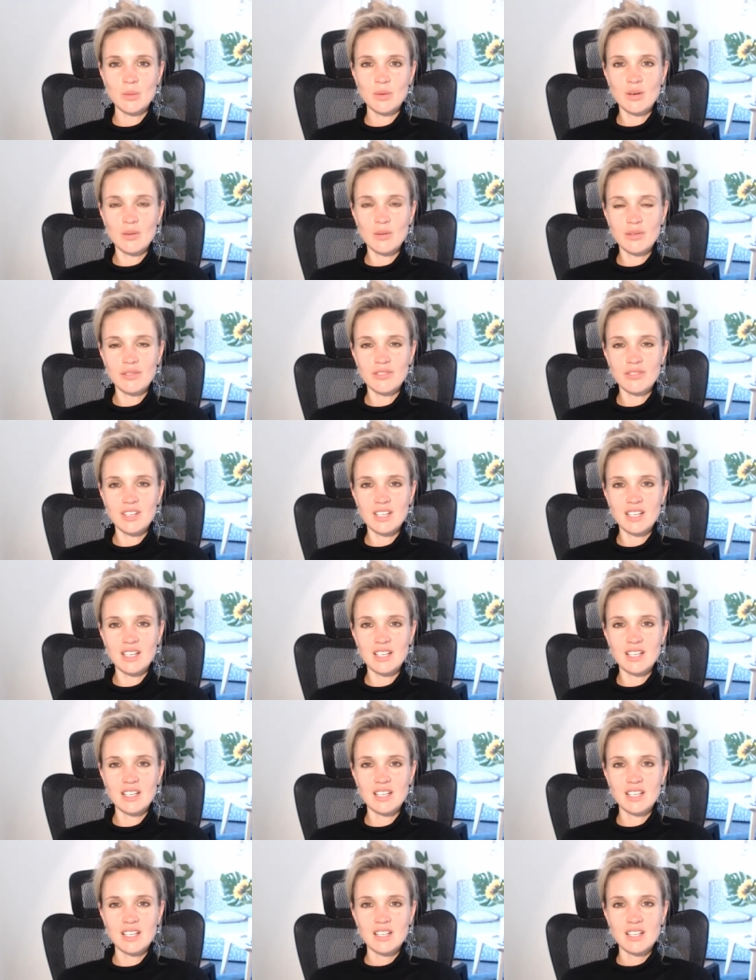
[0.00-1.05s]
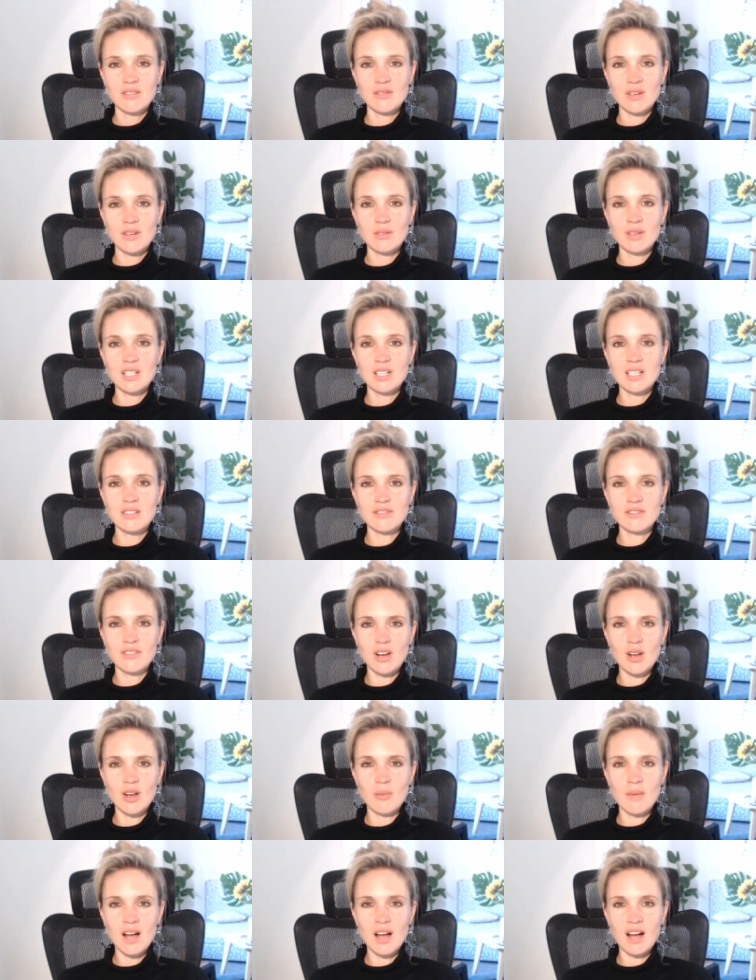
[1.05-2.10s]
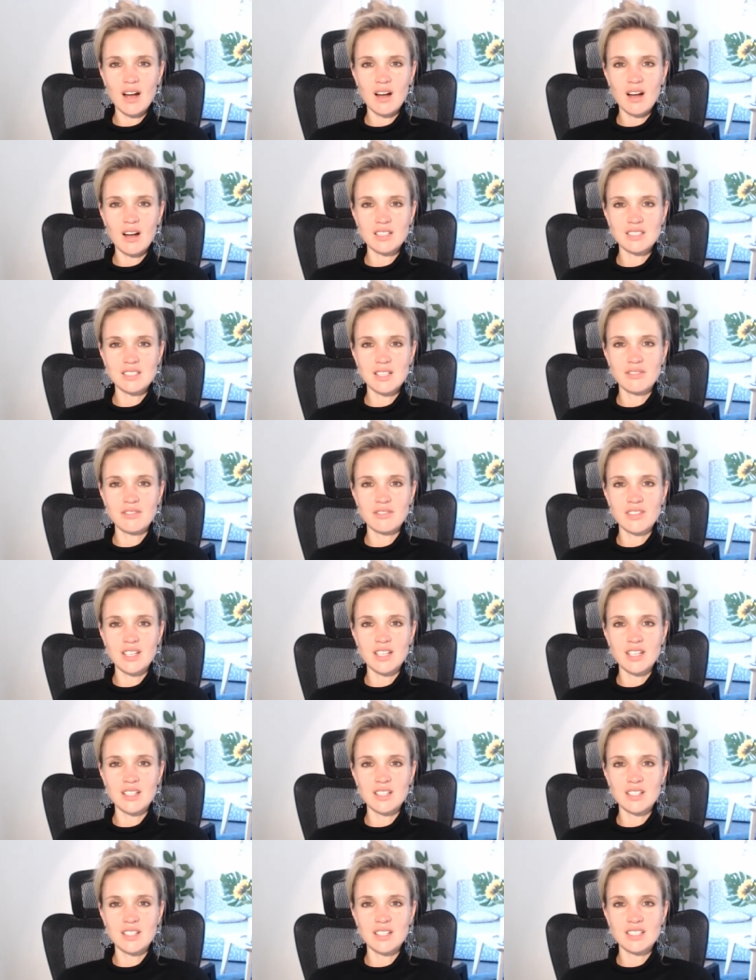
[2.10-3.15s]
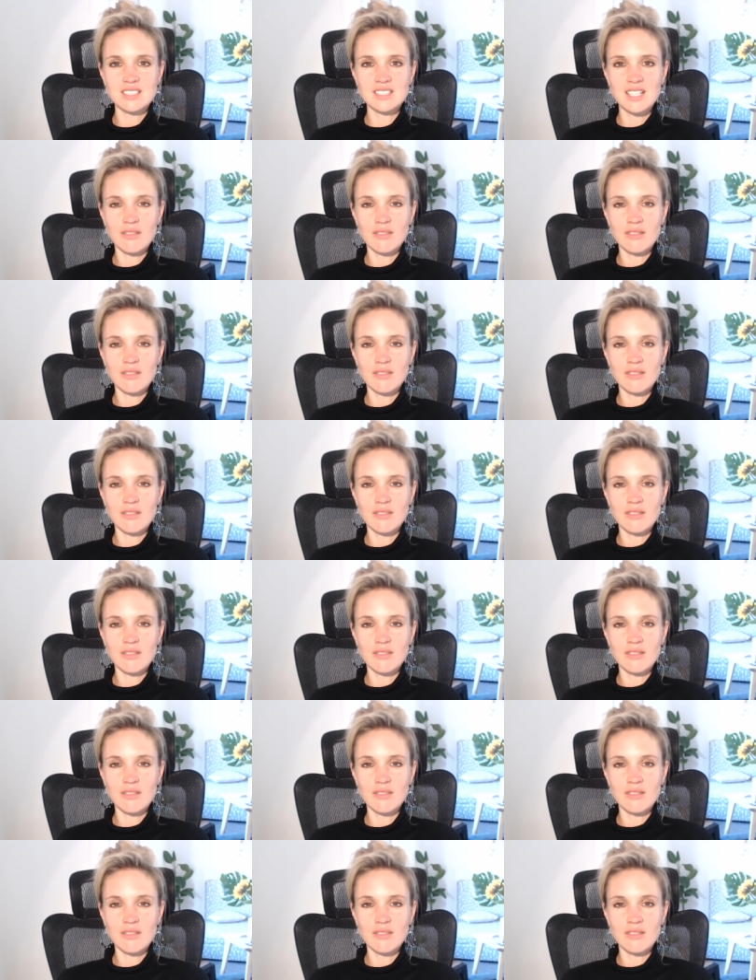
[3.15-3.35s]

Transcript: That's what we all fear. If I really follow my heart, I fear